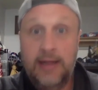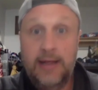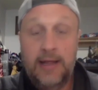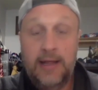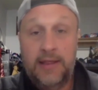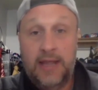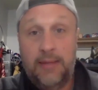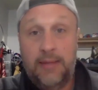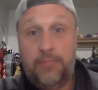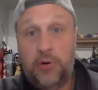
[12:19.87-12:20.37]

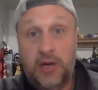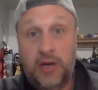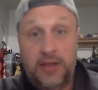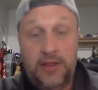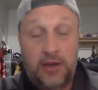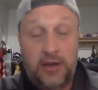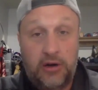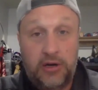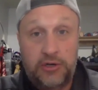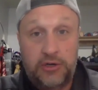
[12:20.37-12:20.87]
they put in
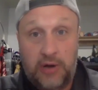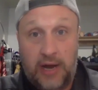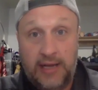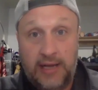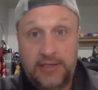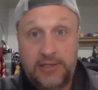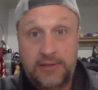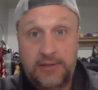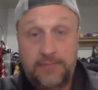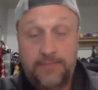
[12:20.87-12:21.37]
their
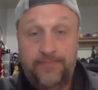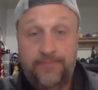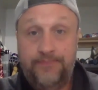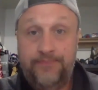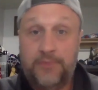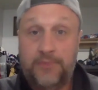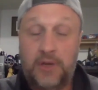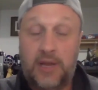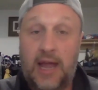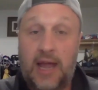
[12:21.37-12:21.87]
address,
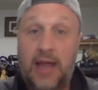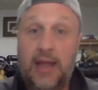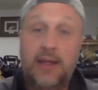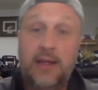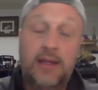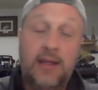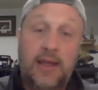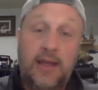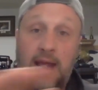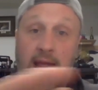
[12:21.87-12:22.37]
okay,
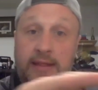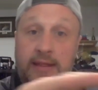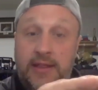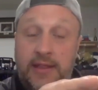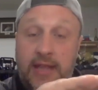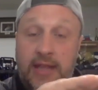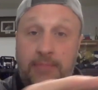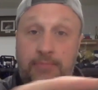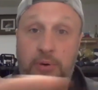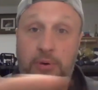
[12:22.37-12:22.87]
and then
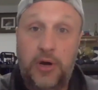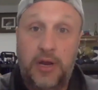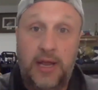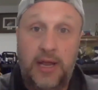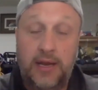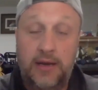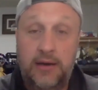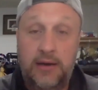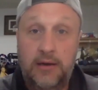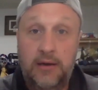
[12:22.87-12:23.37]
they put
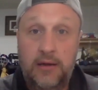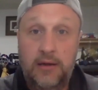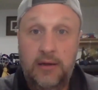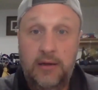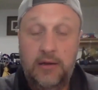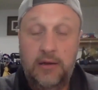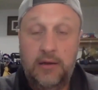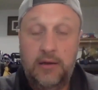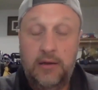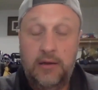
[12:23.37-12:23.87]
in
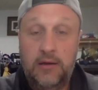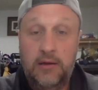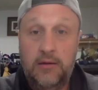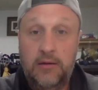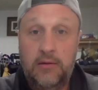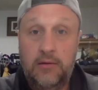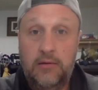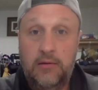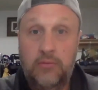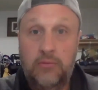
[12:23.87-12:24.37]

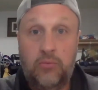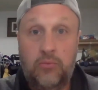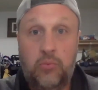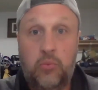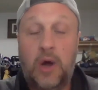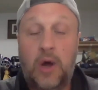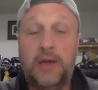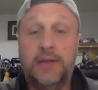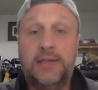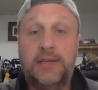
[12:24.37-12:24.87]

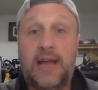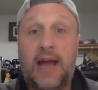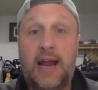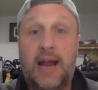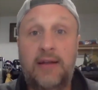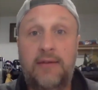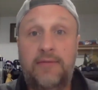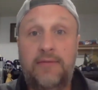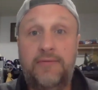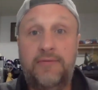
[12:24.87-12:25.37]
what kind
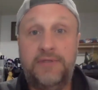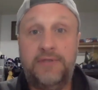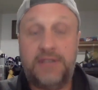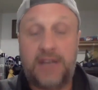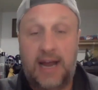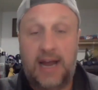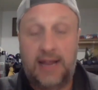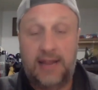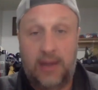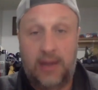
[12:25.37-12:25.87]
of
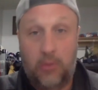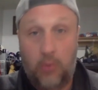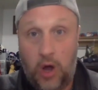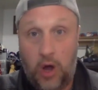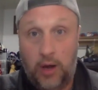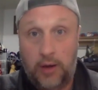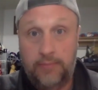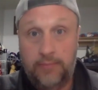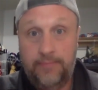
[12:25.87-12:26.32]
sign they want.